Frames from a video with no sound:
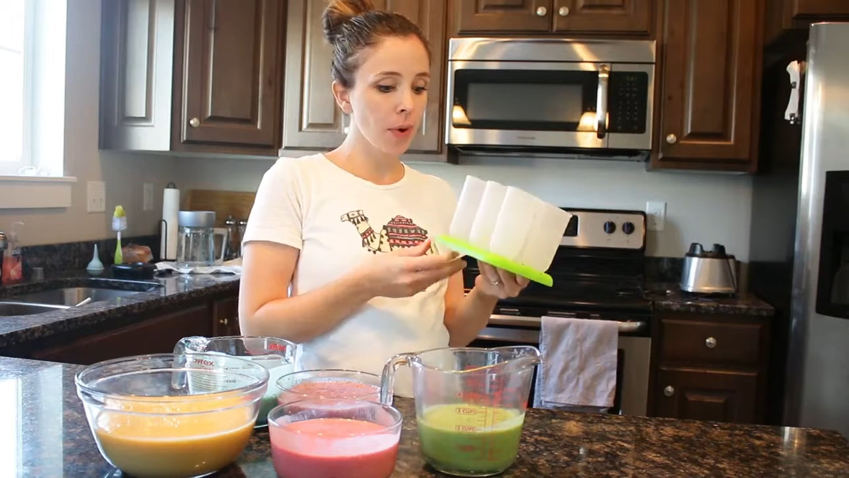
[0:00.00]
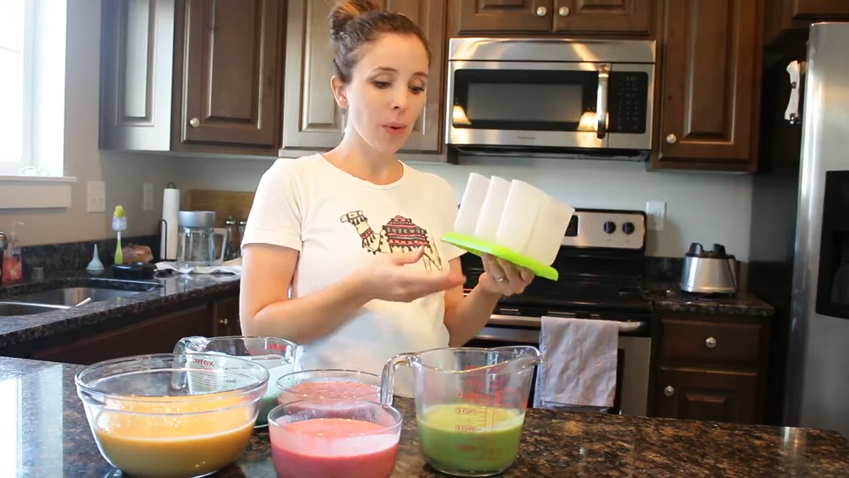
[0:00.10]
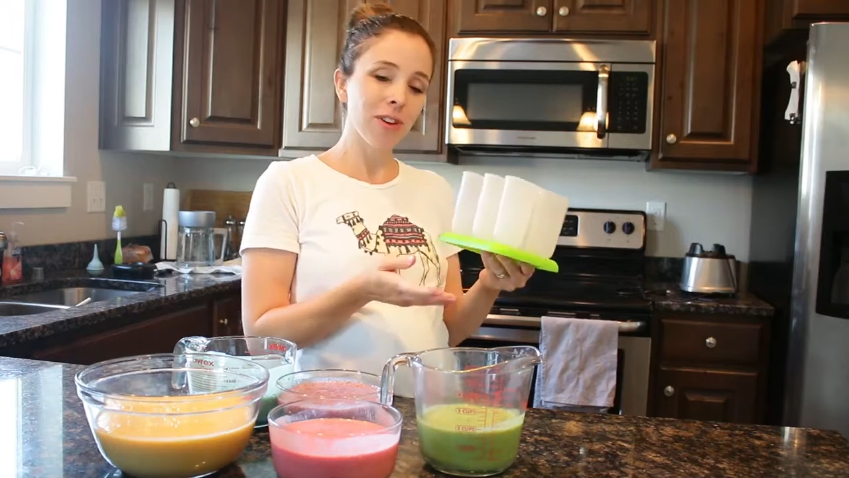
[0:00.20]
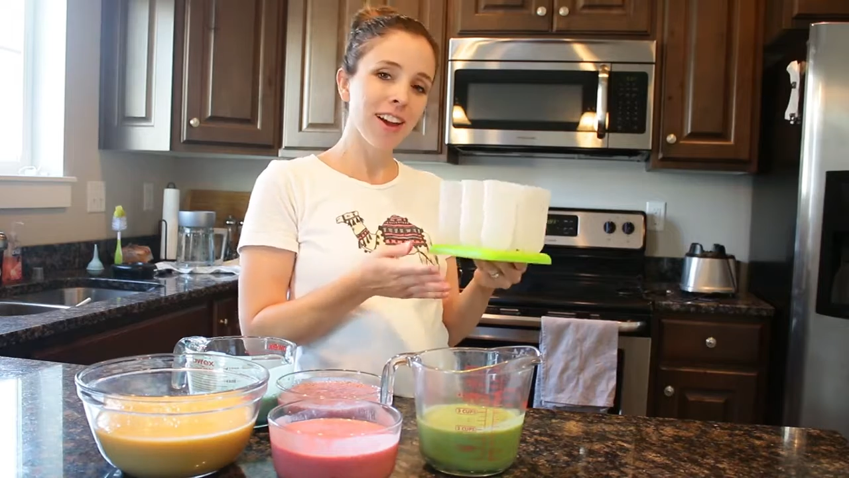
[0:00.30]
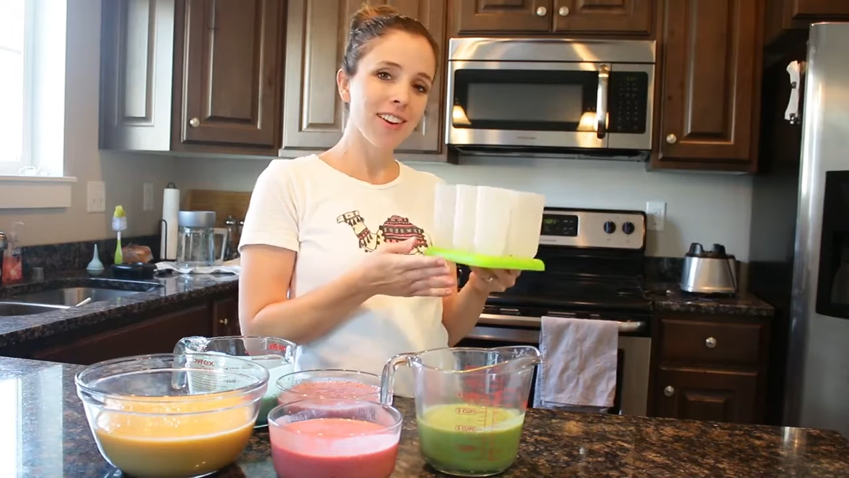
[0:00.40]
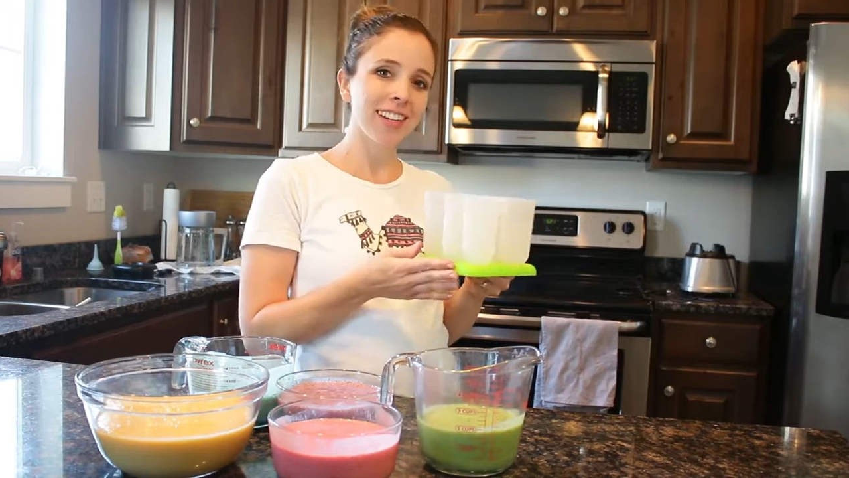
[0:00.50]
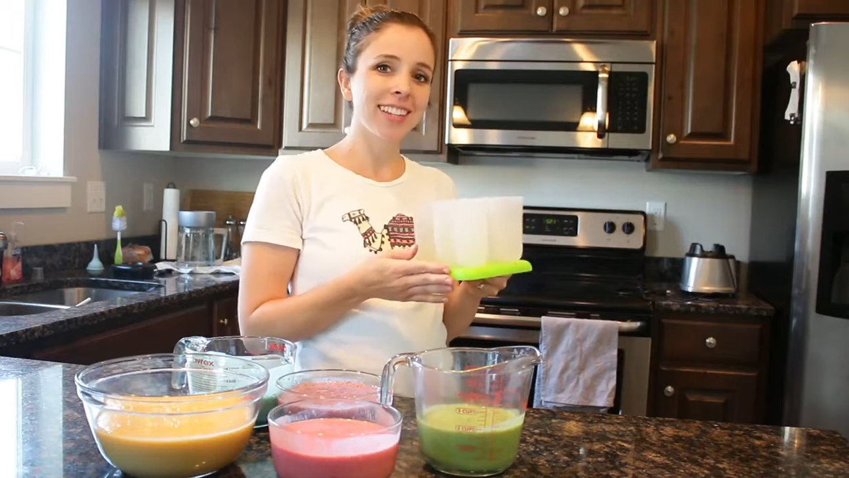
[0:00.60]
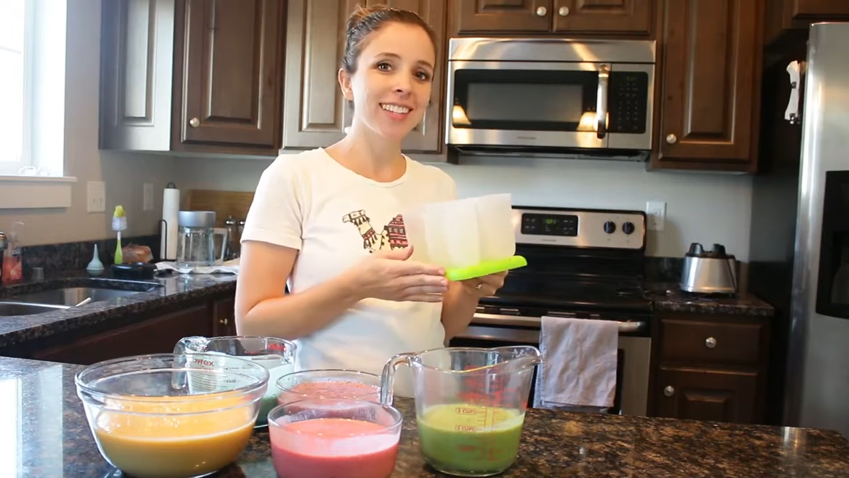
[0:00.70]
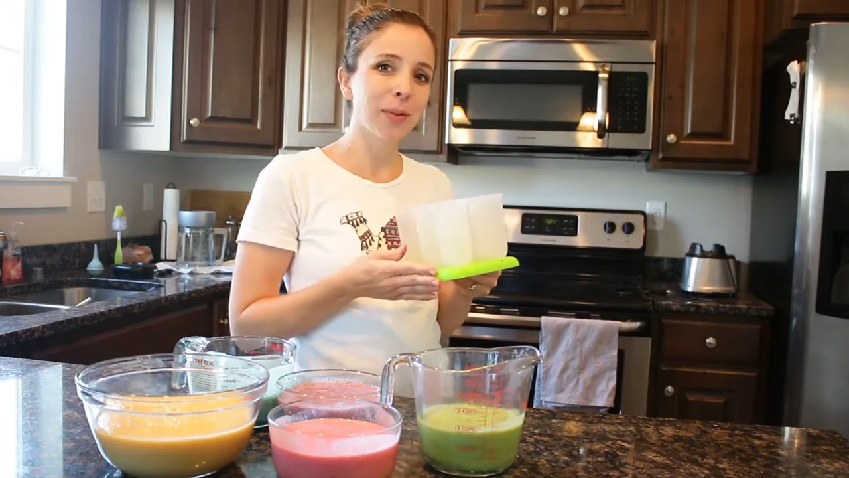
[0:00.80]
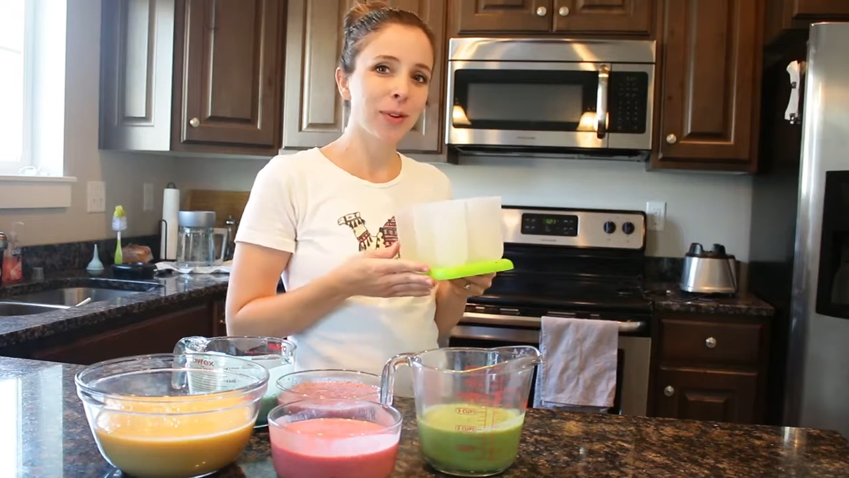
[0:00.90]
but we found
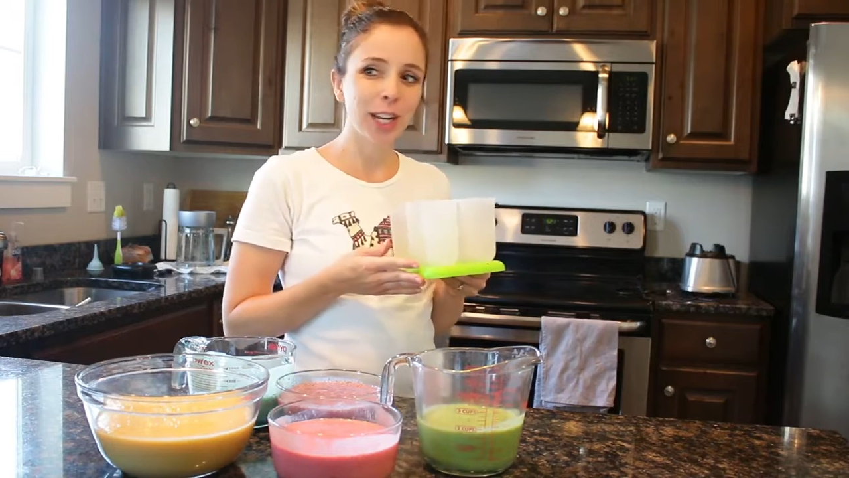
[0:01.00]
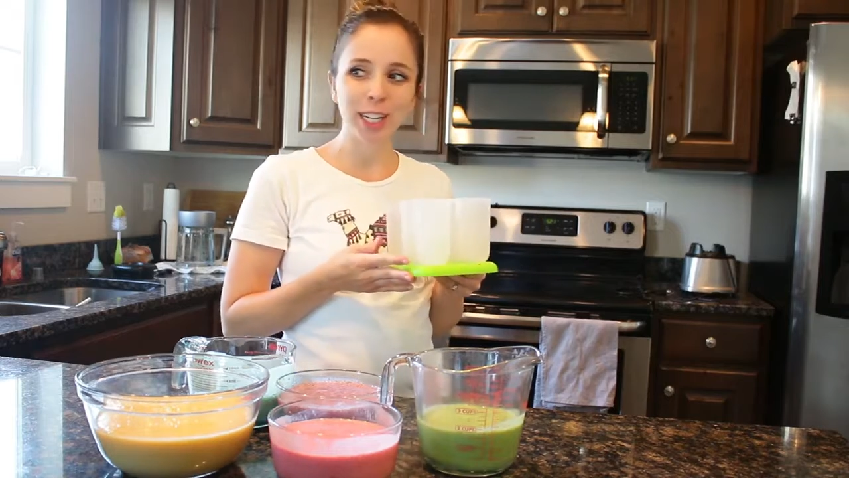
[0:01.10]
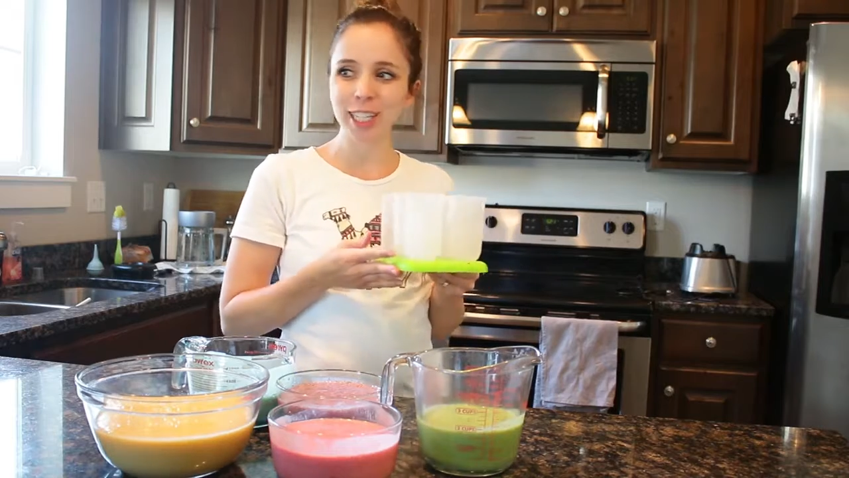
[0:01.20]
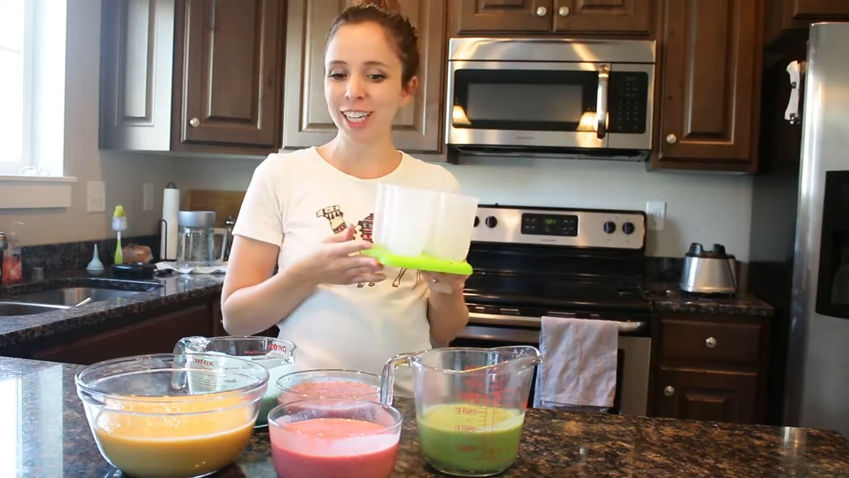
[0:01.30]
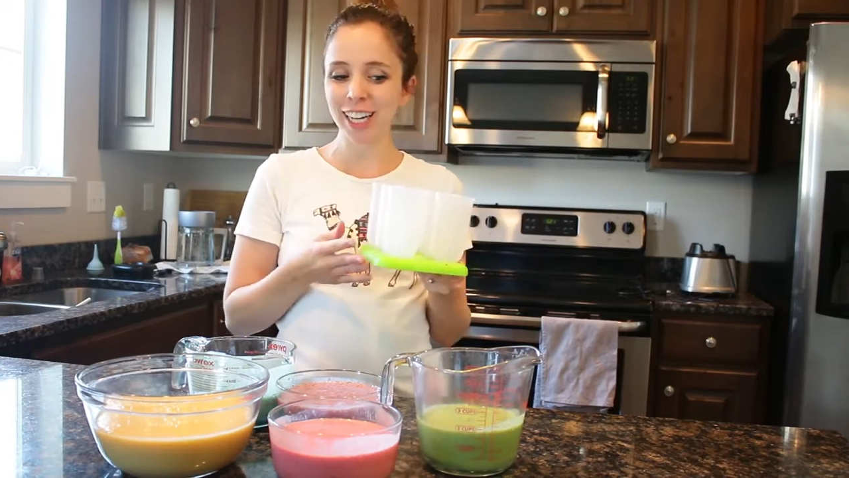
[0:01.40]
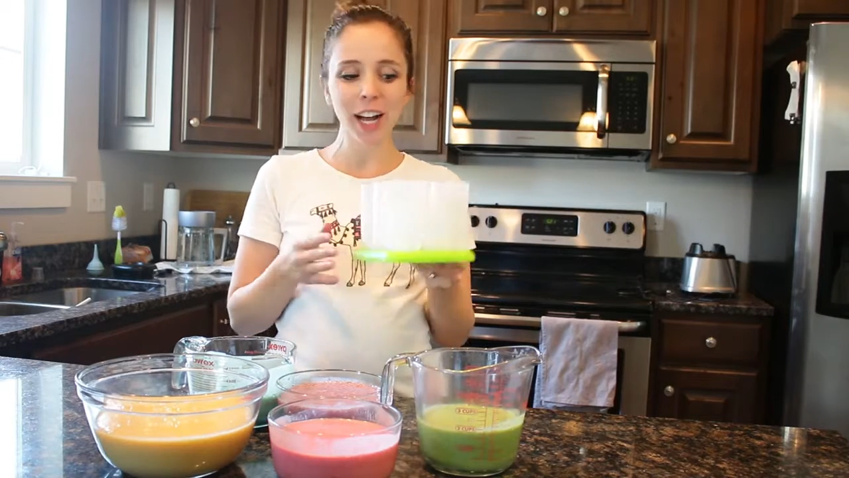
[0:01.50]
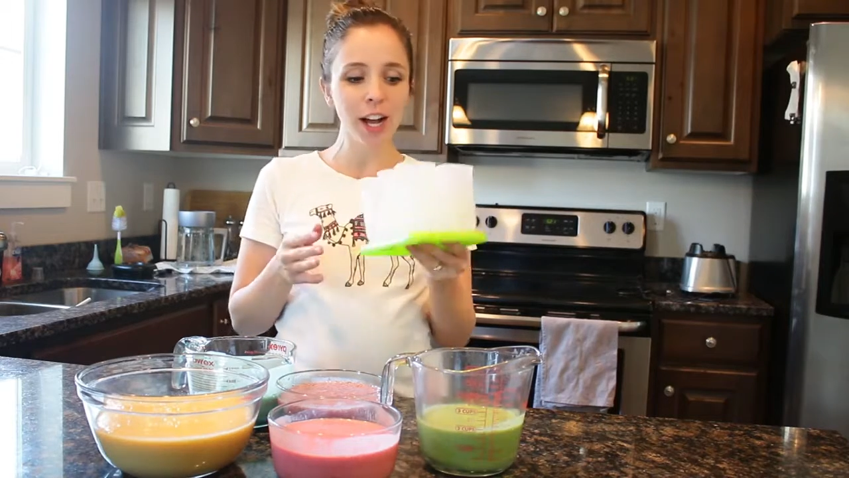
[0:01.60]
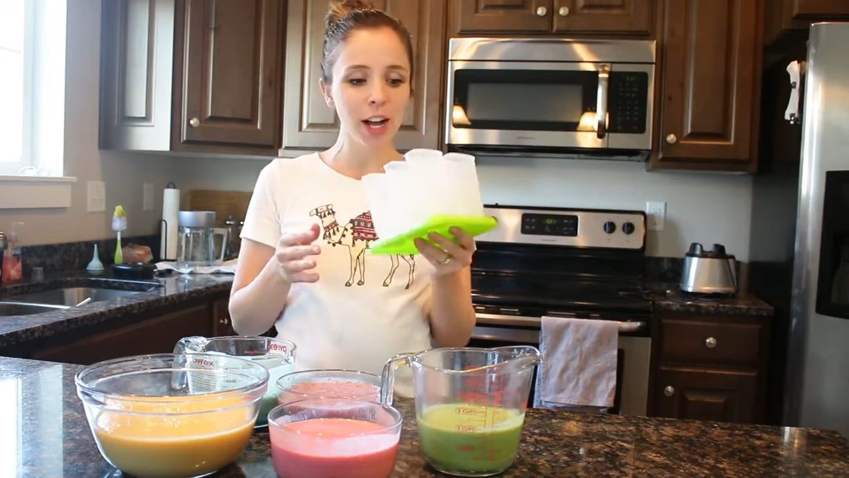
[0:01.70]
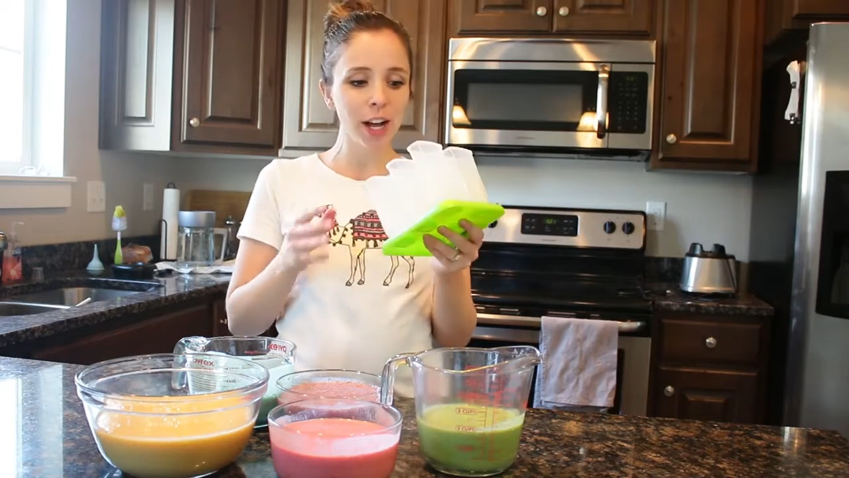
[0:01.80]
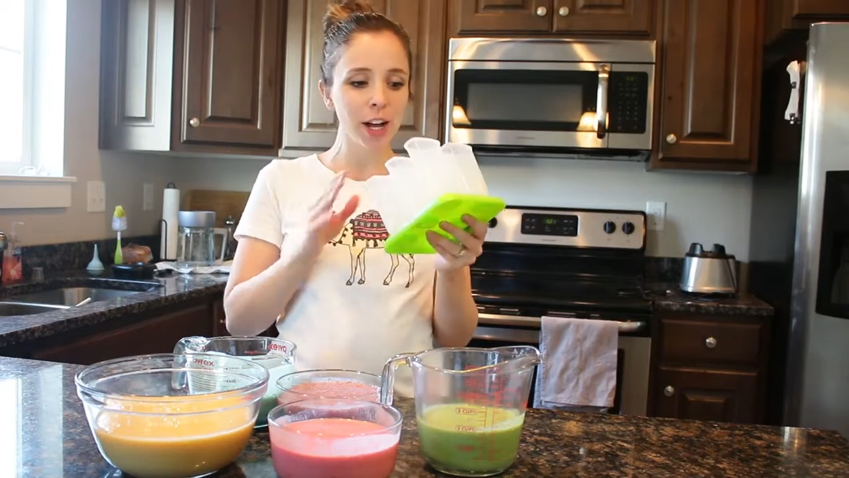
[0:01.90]
it, so we're good to
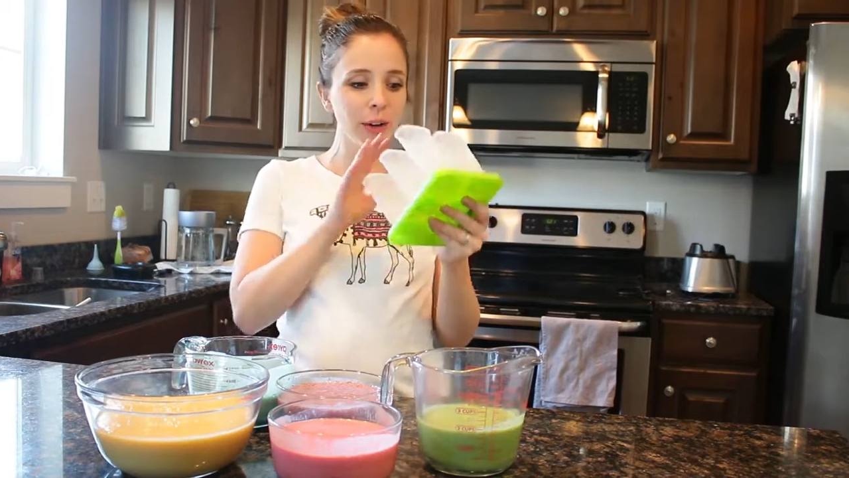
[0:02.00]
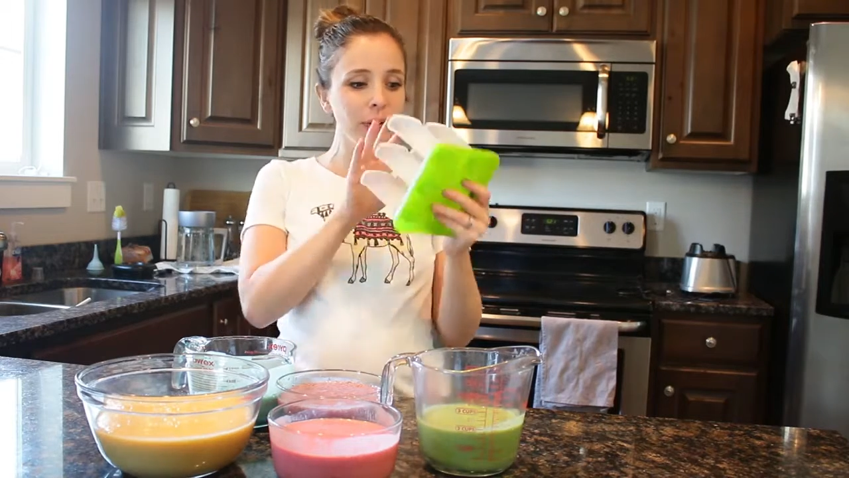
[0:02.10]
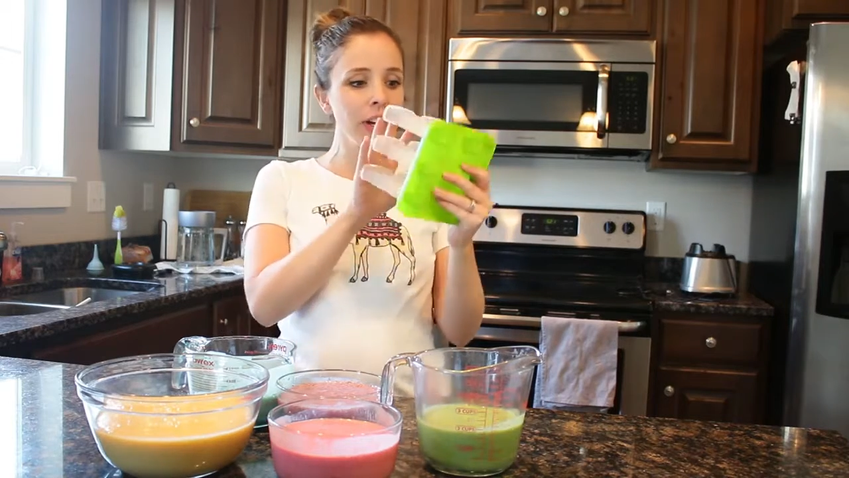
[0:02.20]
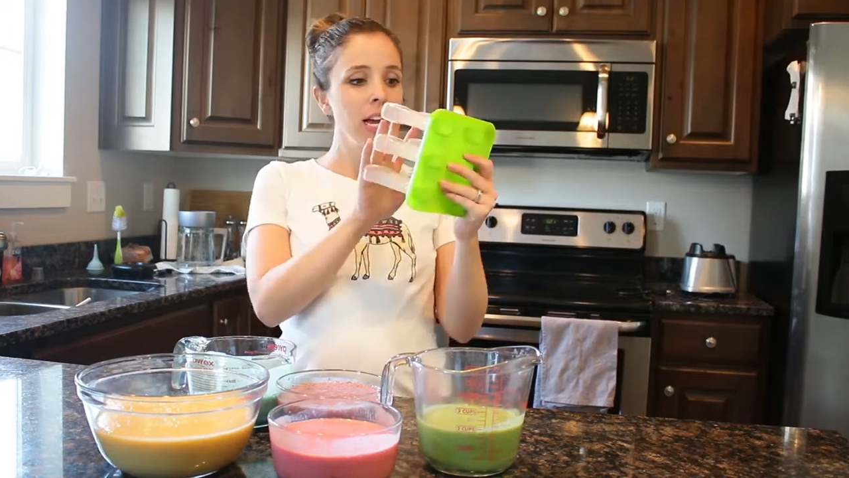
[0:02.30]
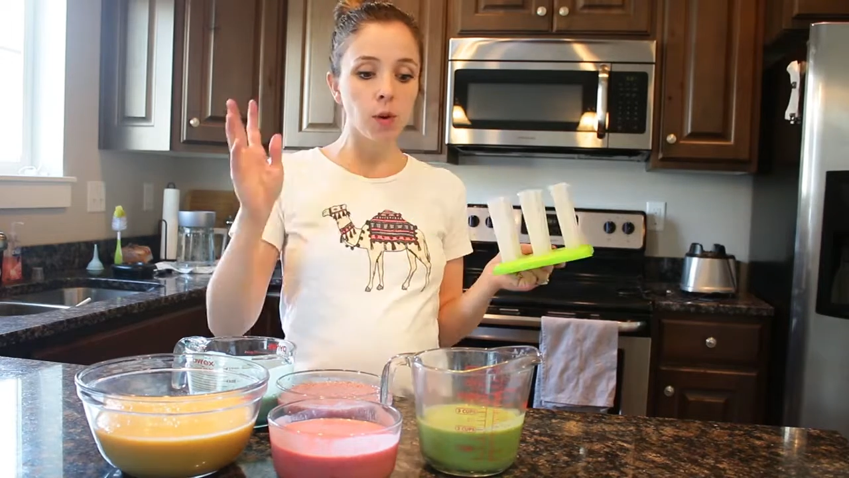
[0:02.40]
go.